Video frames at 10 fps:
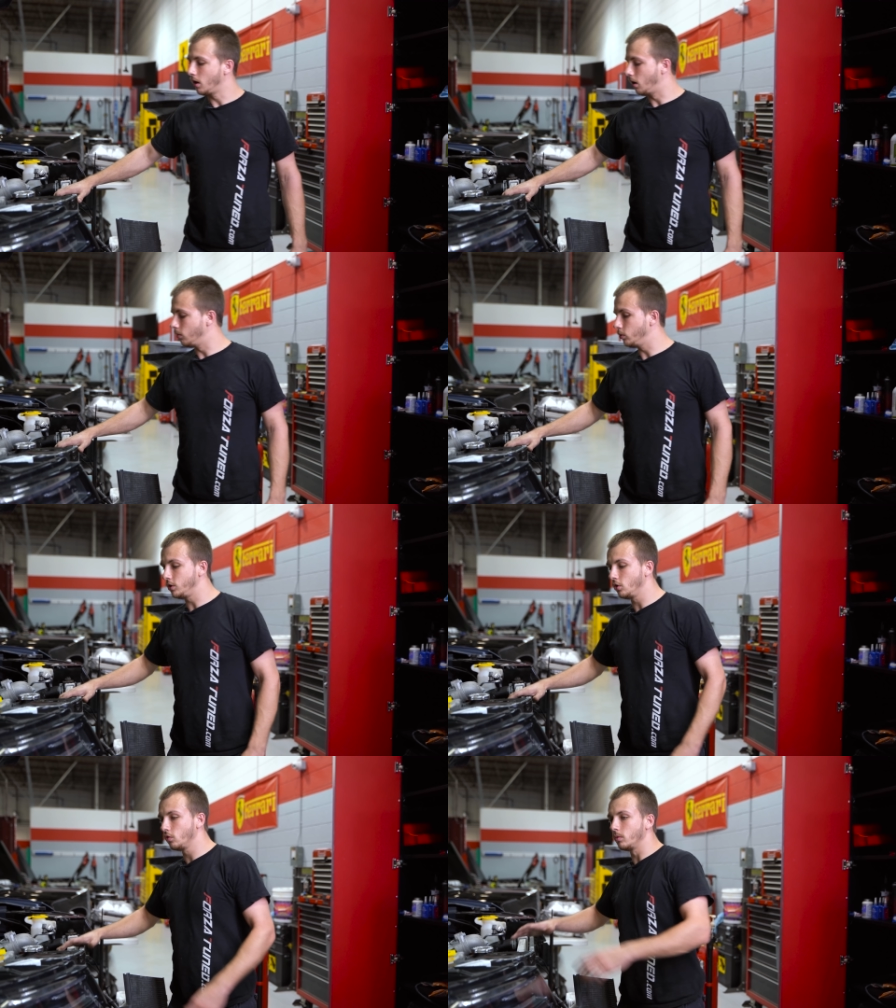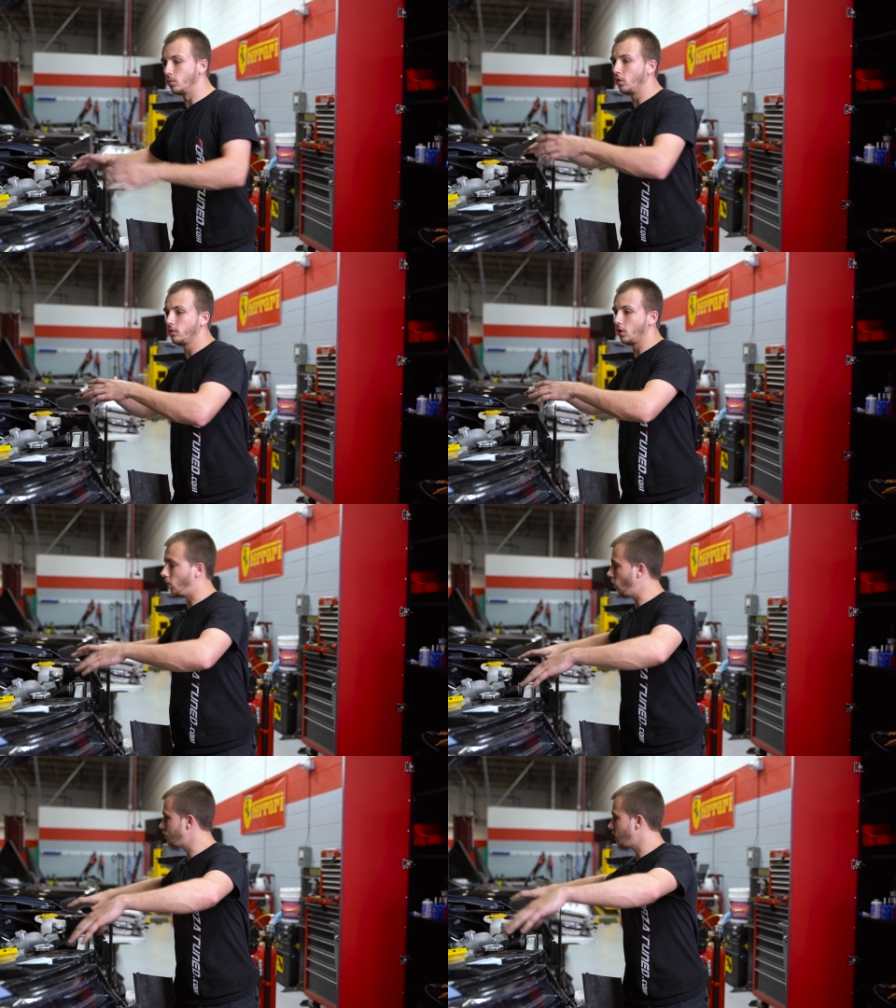Um, we do remove the
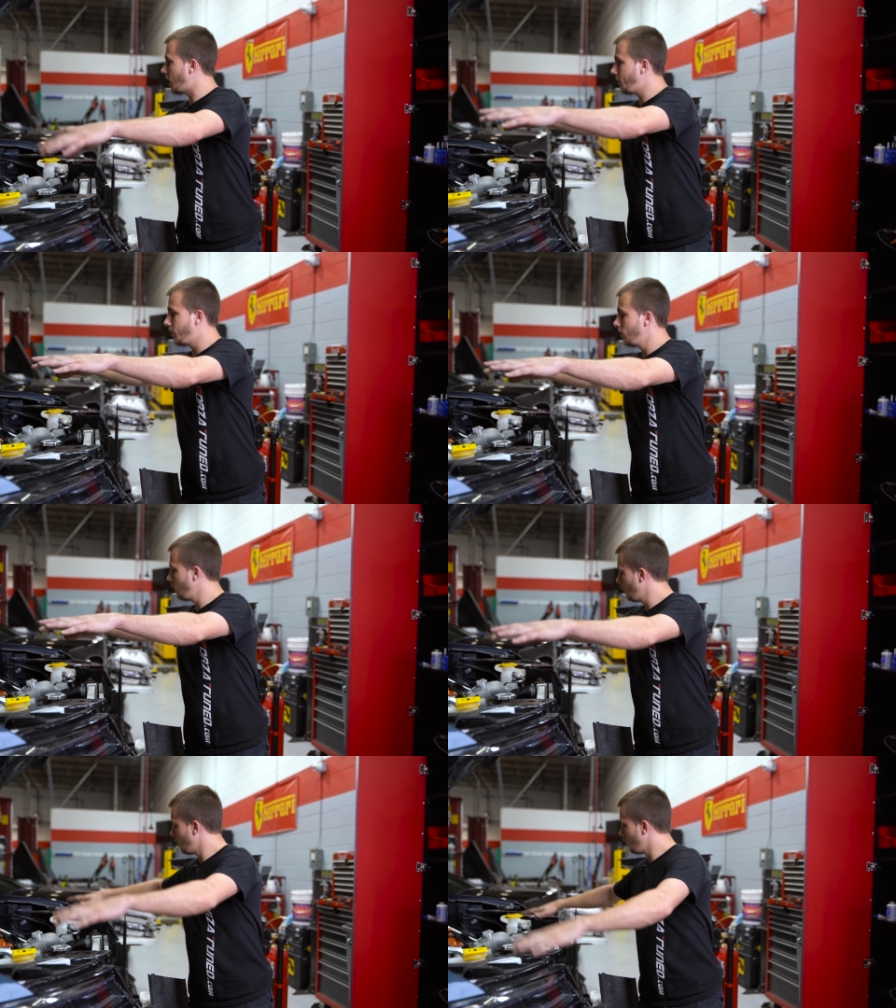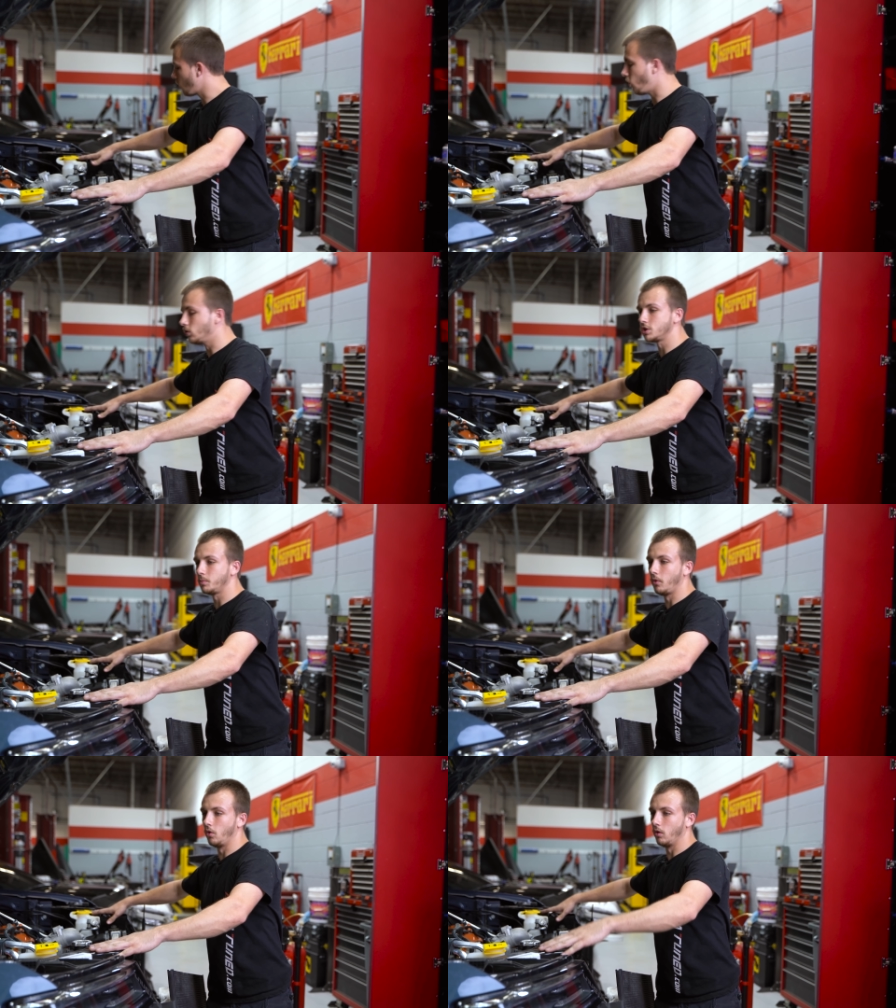whole top core
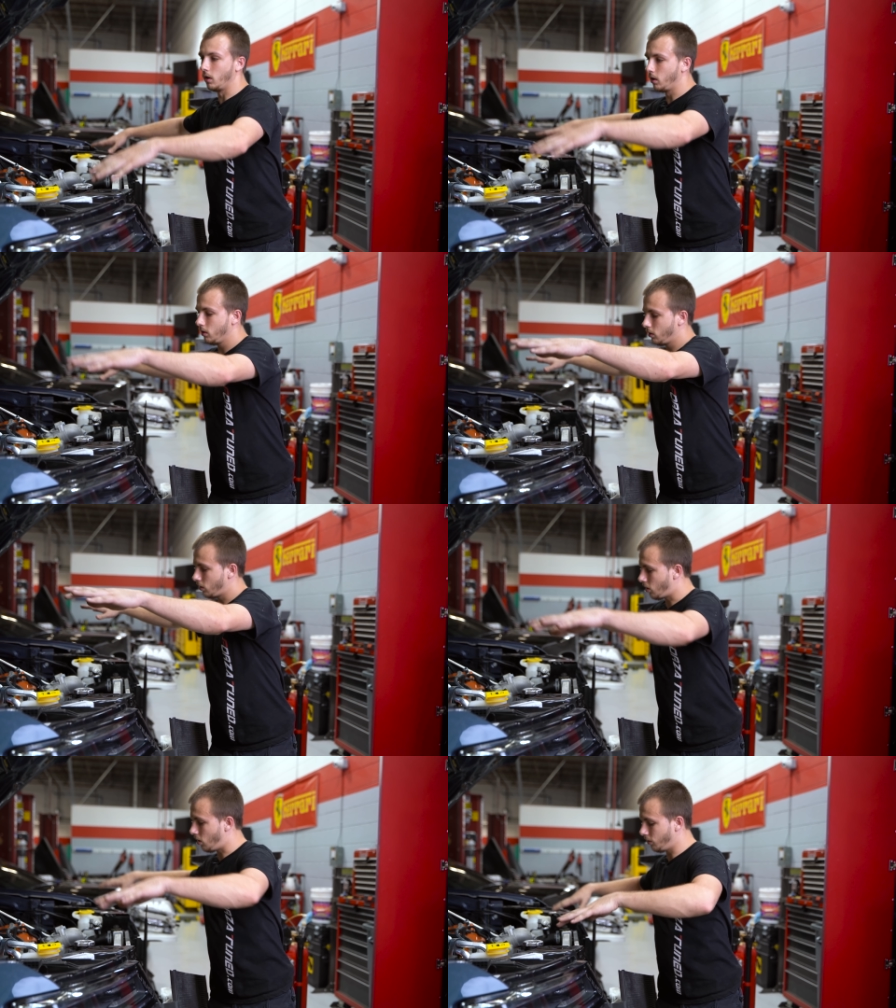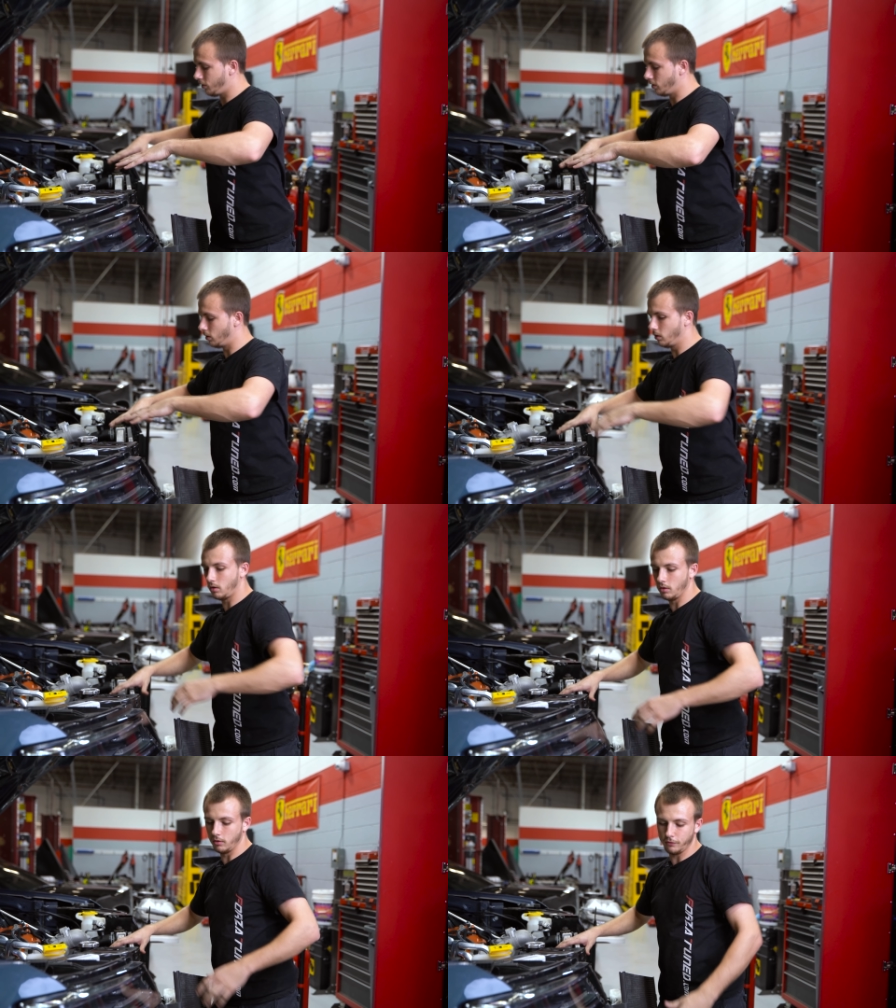support, all the
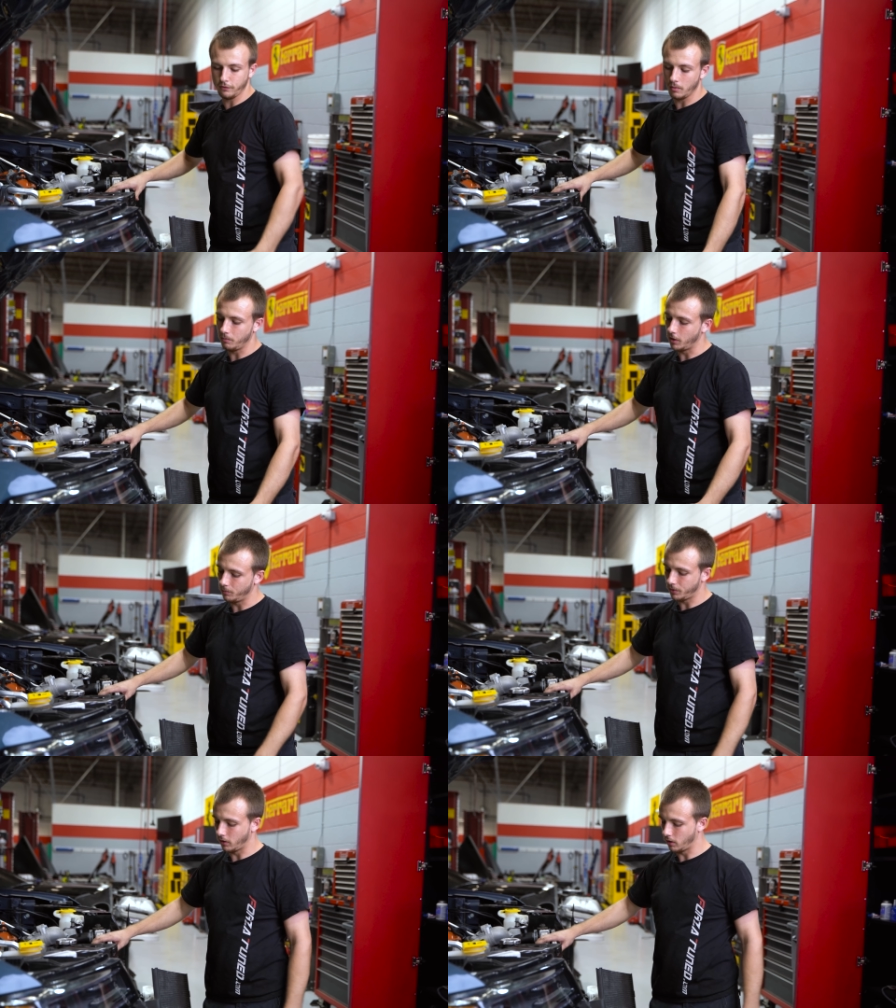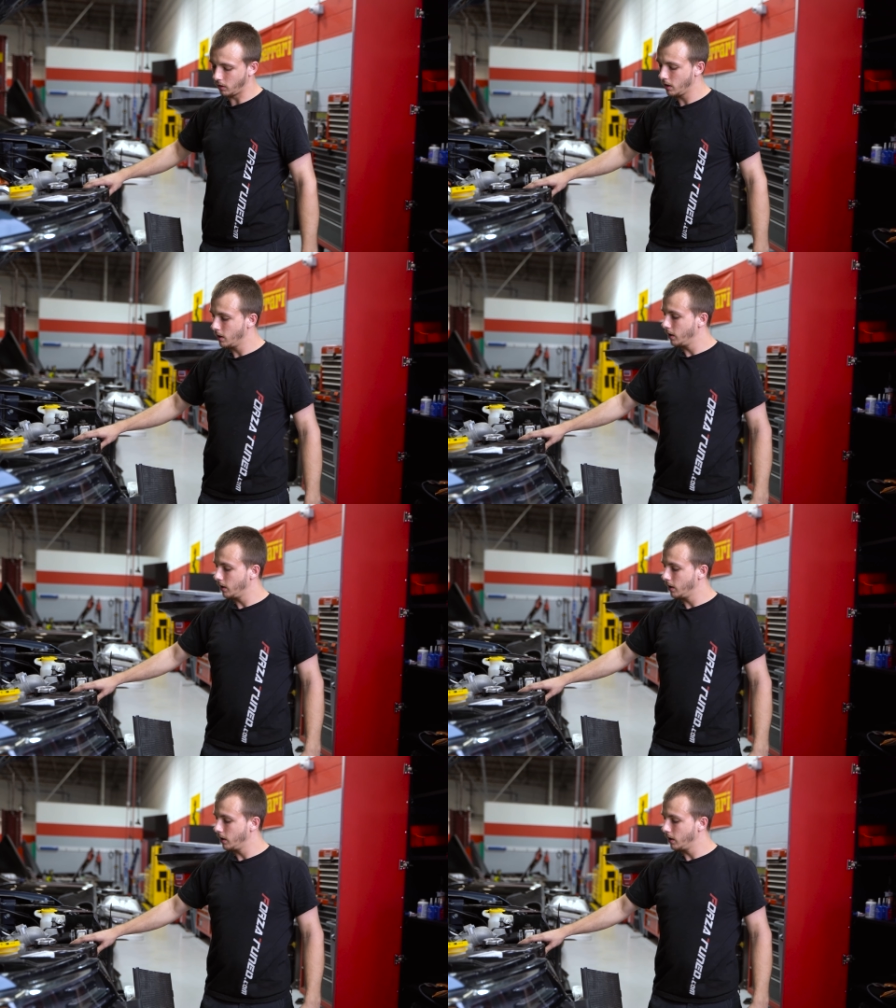all the front bumper,